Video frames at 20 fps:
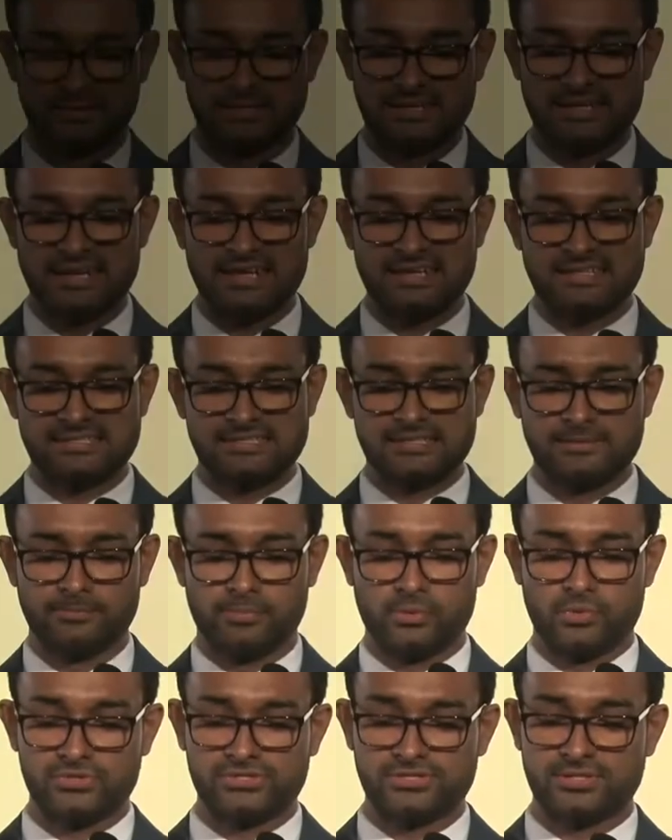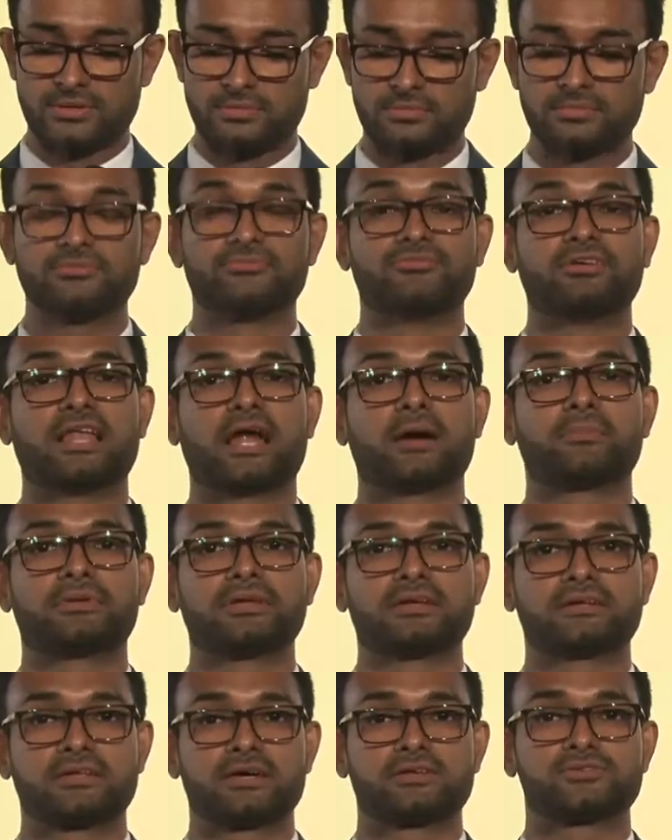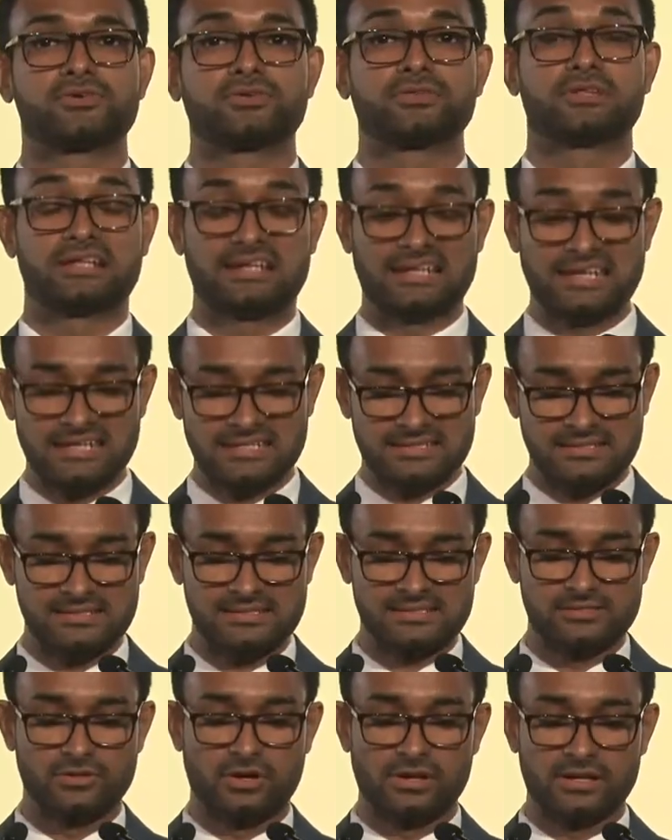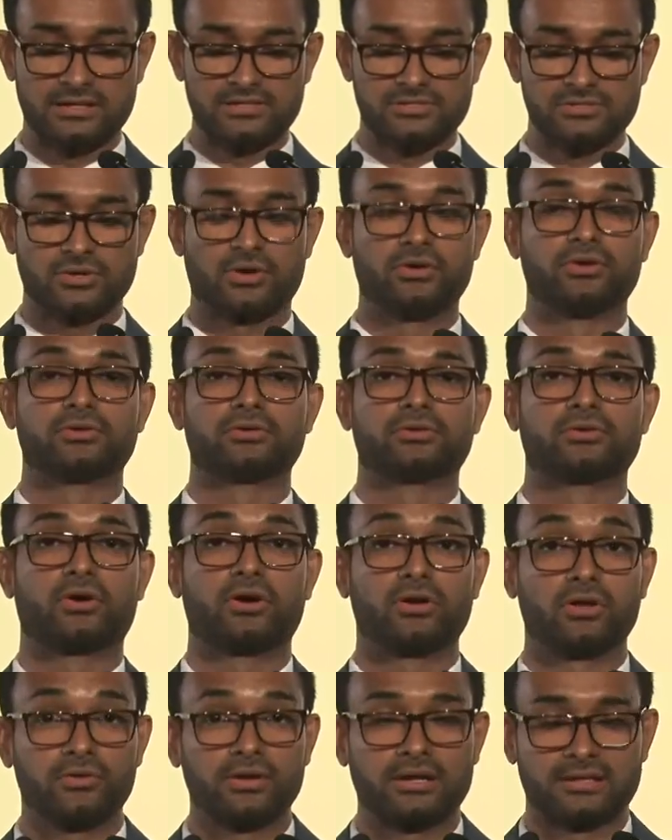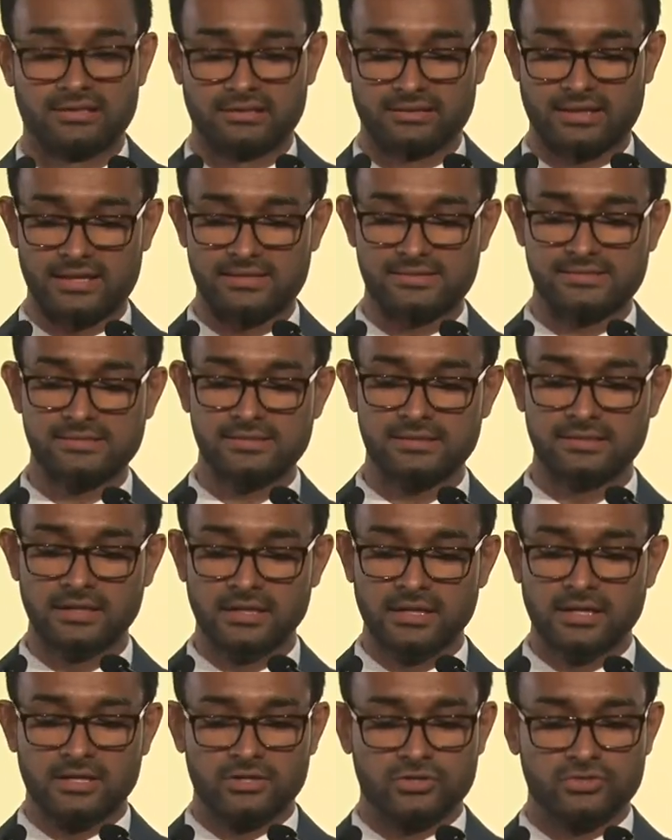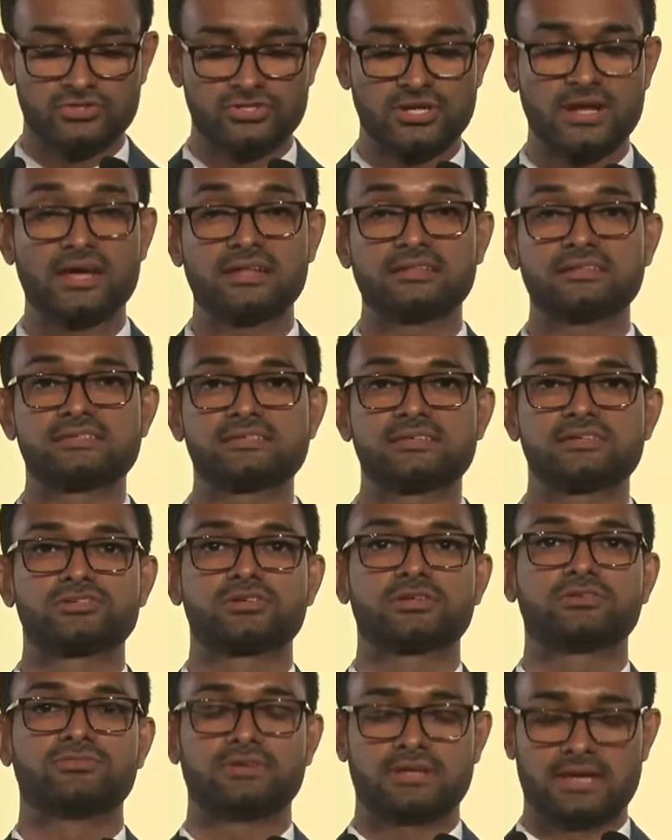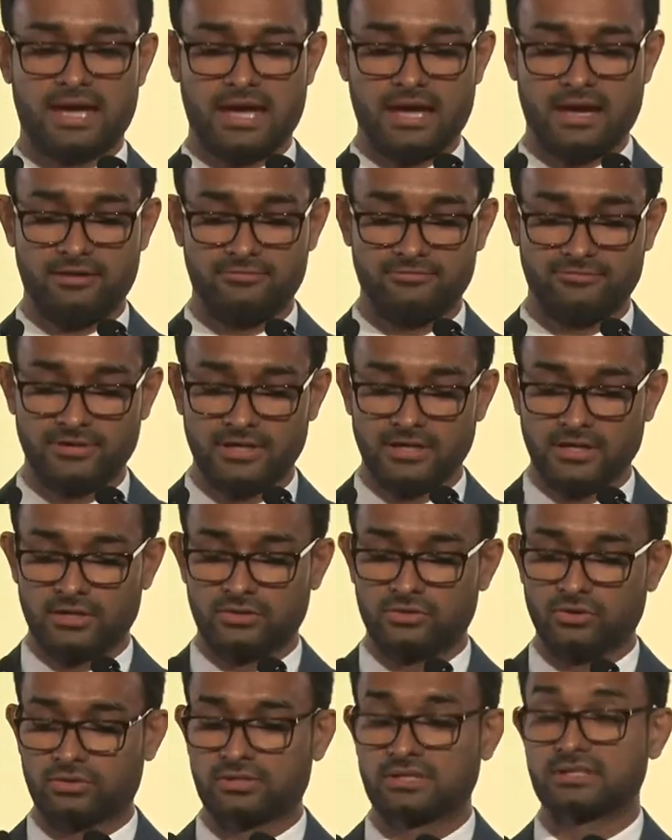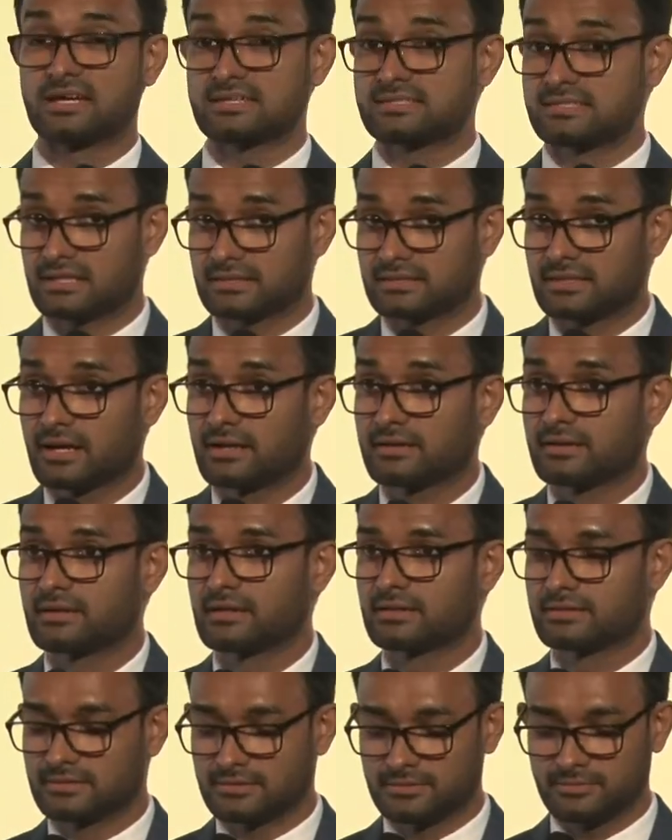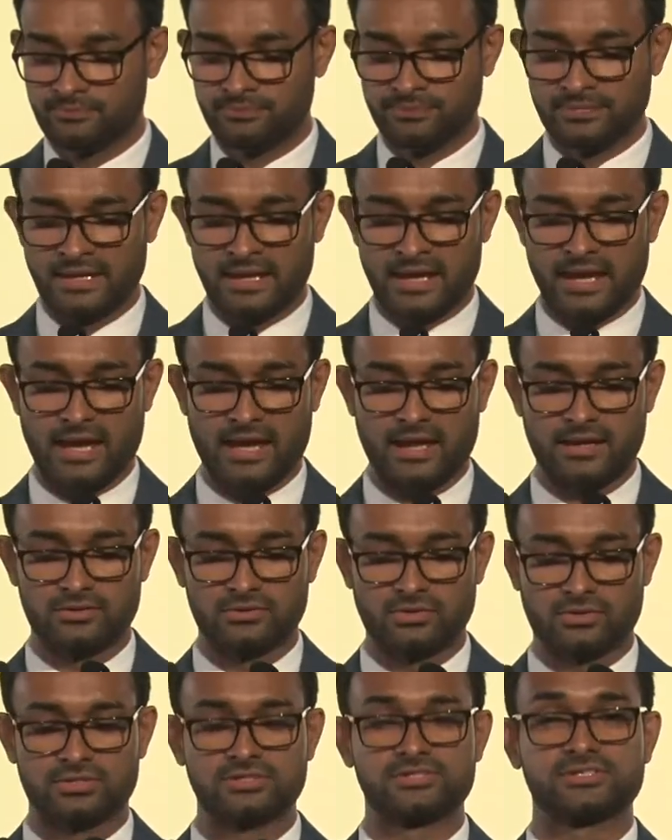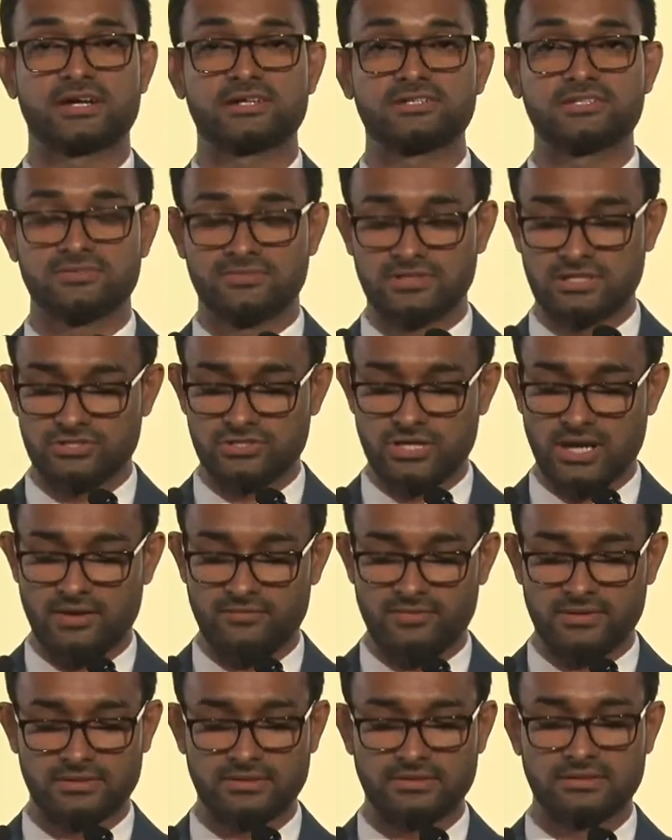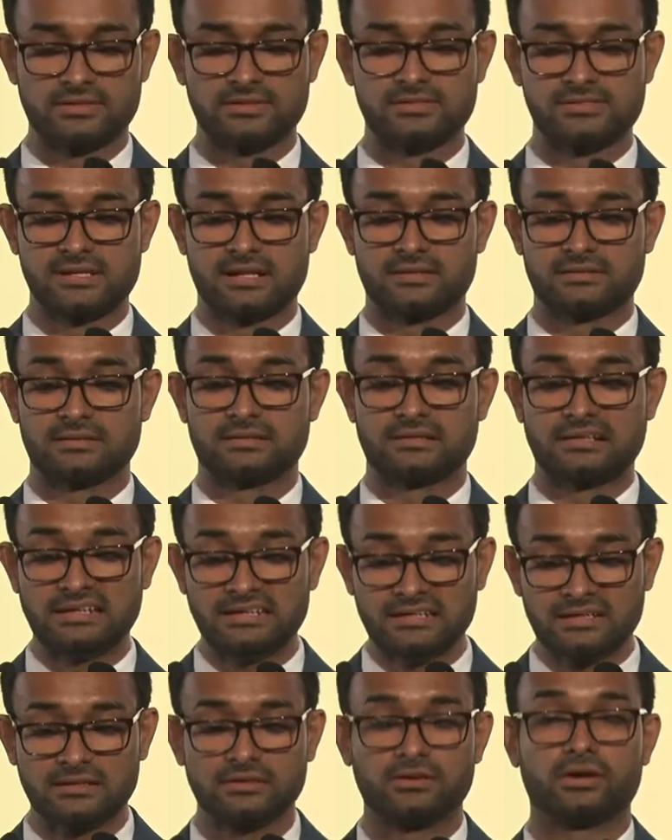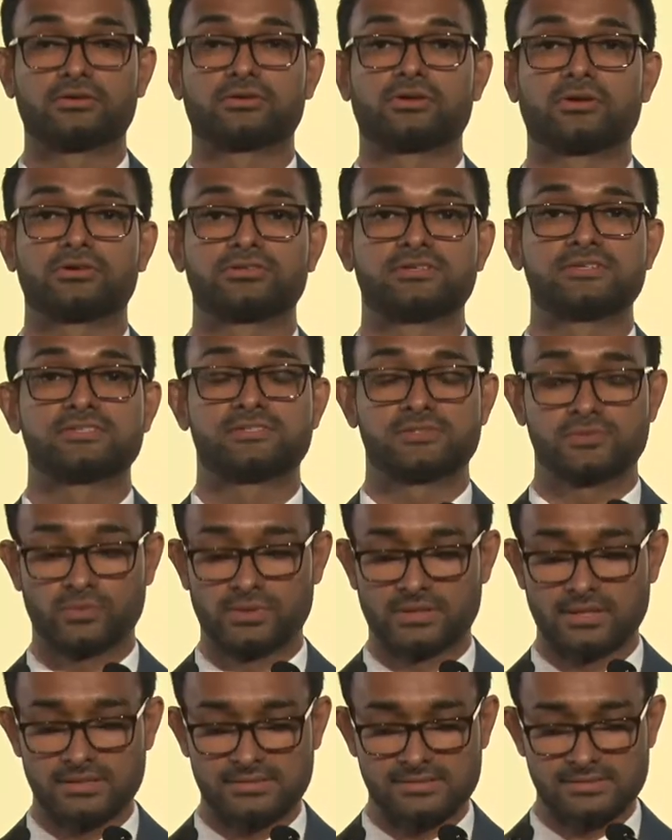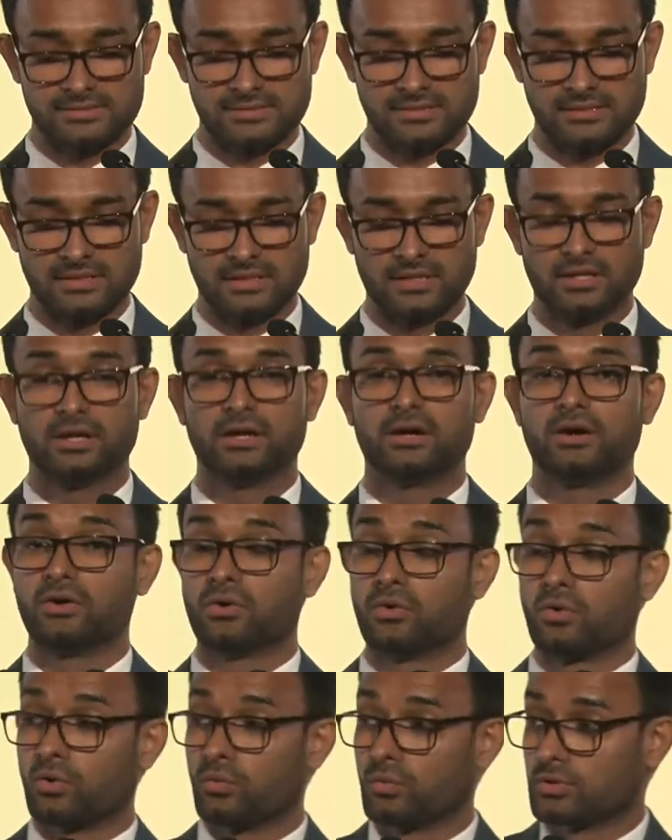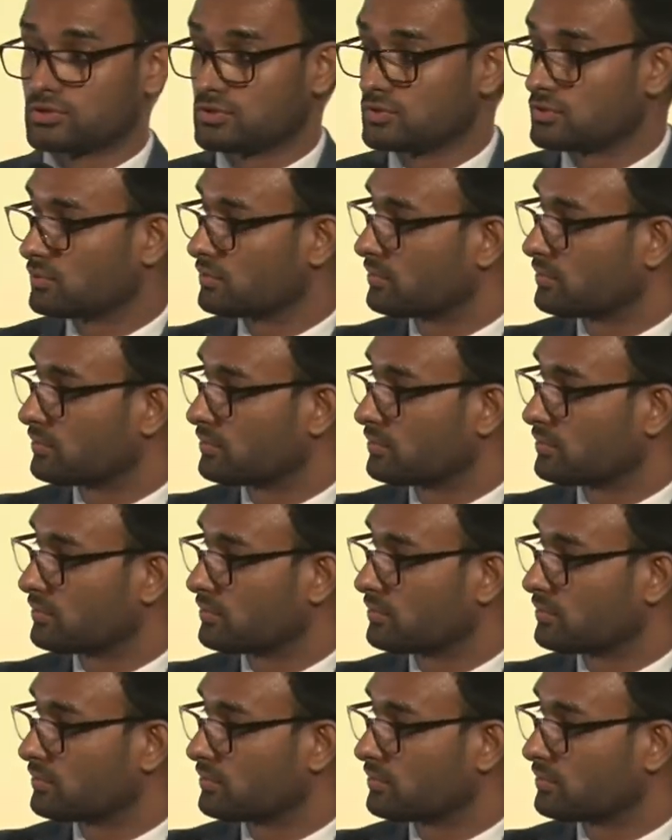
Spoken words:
next symposium will update us on the latest knowledge on colorectal cancer. To chair this session, we have Dr. Yasantha Ariratna and Dr. Sajivani Jayawardena, consultant clinical oncologists, with us. Over to you.